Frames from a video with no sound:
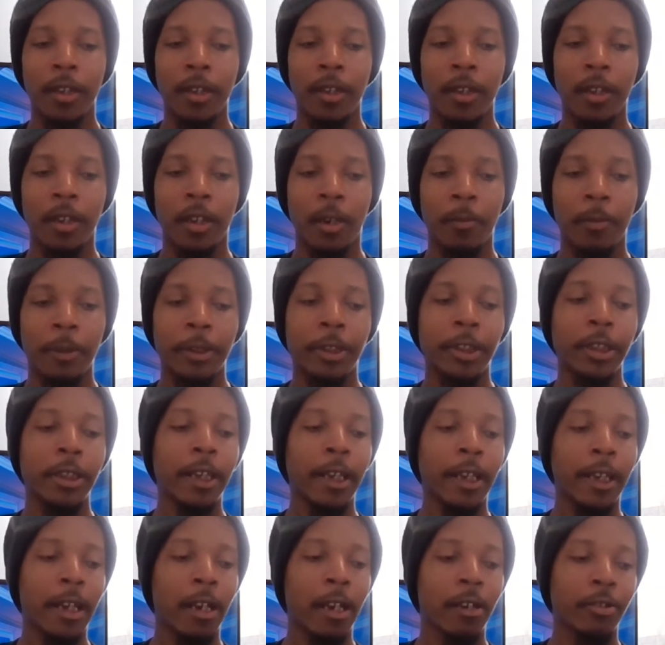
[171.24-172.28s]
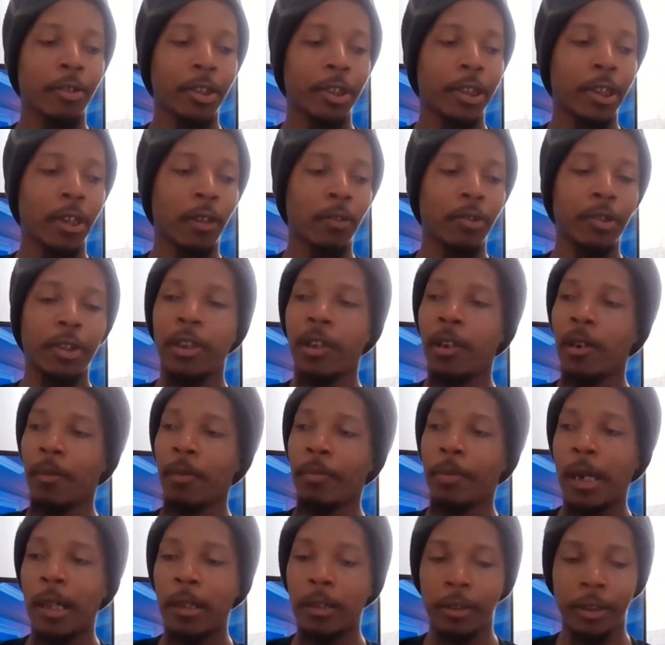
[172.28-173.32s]
you know. But she did catch herself, she did
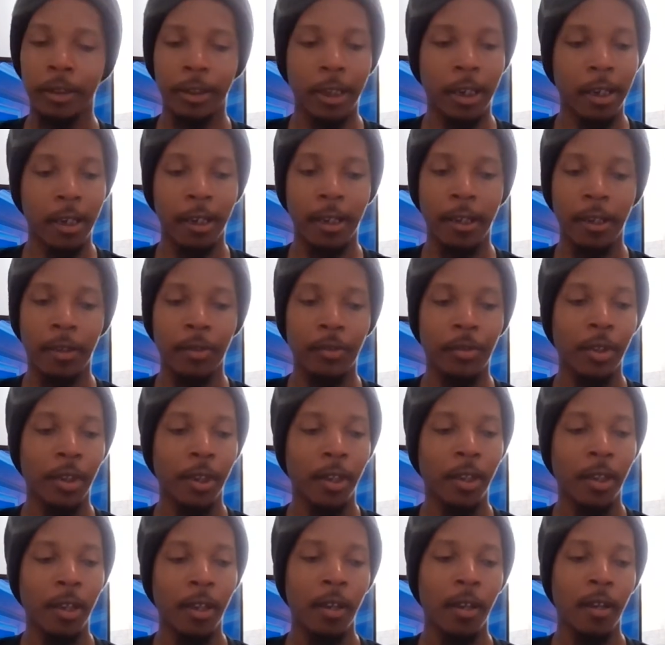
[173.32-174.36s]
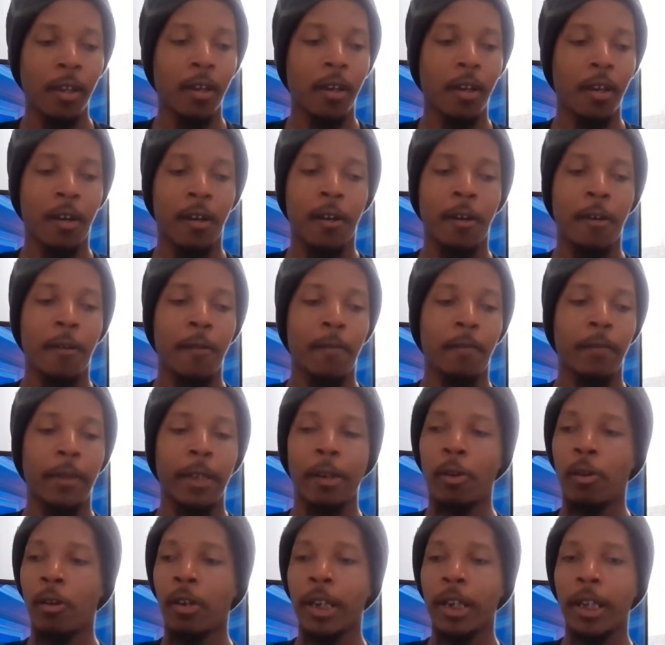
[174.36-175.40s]
apologize.
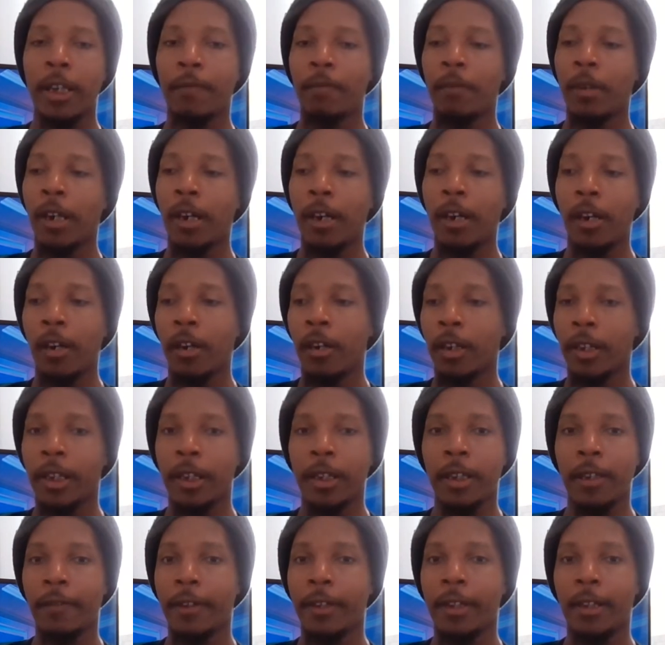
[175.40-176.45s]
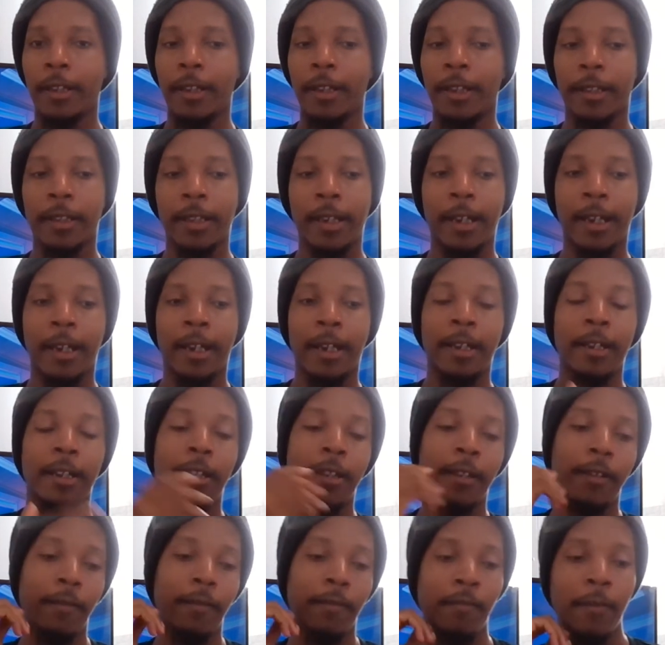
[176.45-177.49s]
They all give him a hug and everything like that.
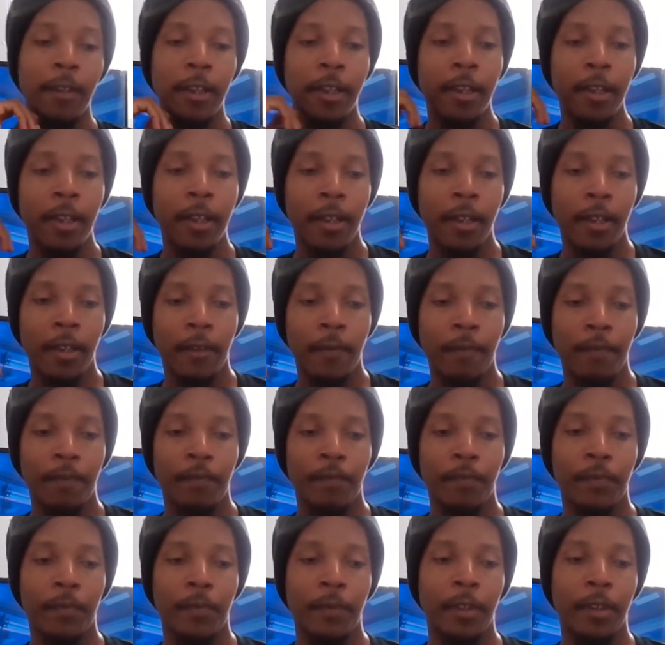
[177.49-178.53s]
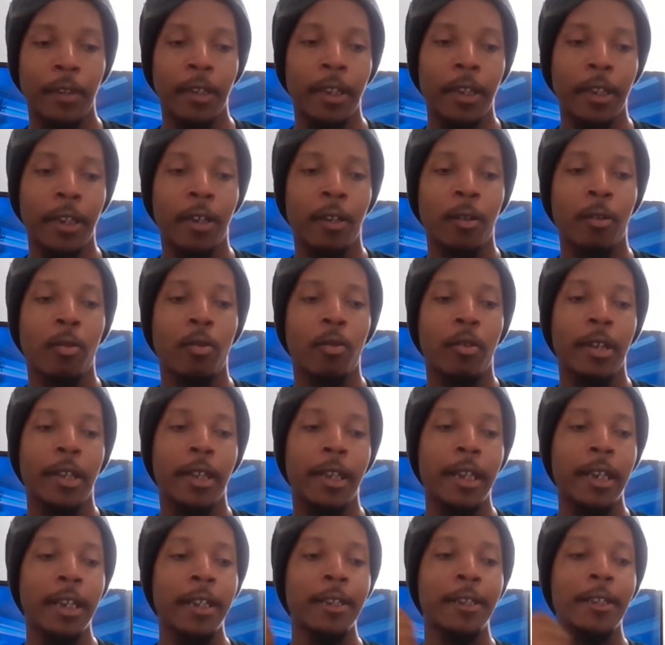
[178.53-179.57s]
And, you know,
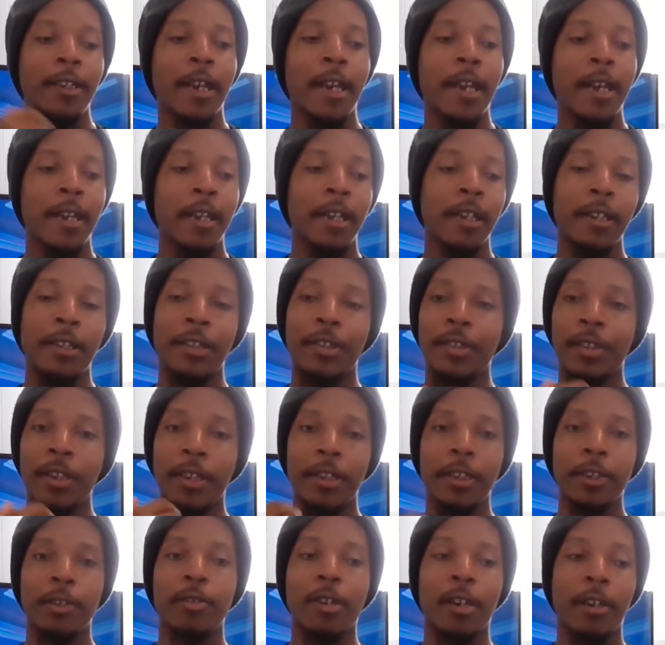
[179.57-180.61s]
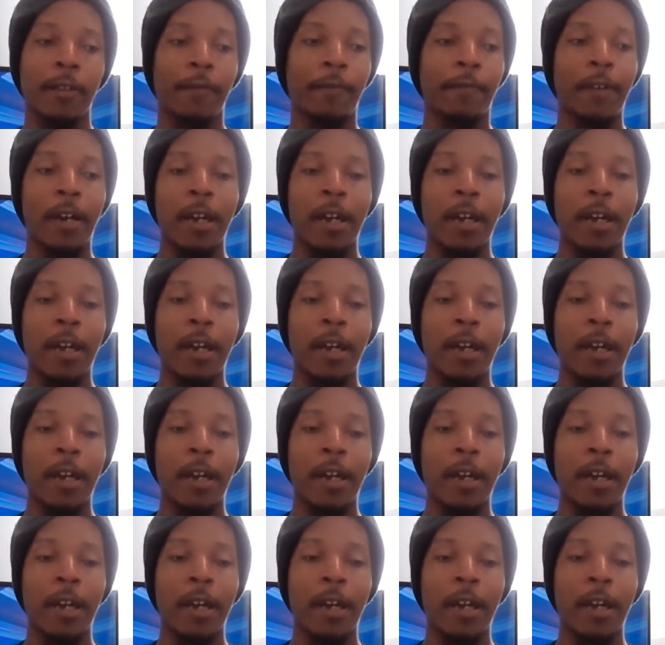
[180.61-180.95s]
EJ is nifty trying to